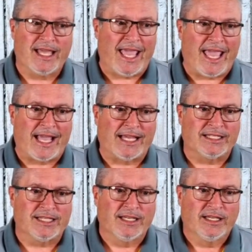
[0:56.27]

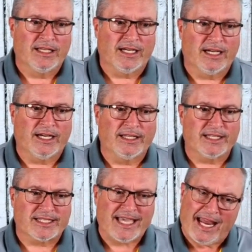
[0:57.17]
And
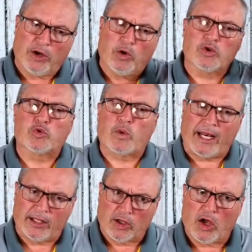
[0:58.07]
this kind of goes
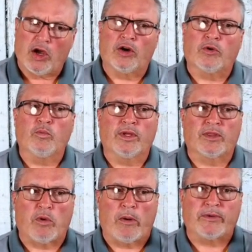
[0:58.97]
right along
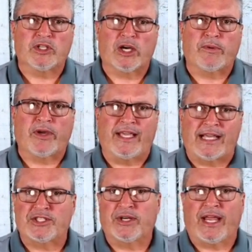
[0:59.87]
with what we talked about
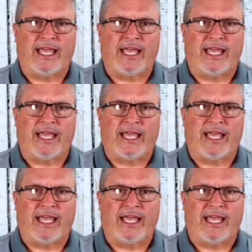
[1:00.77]
yesterday.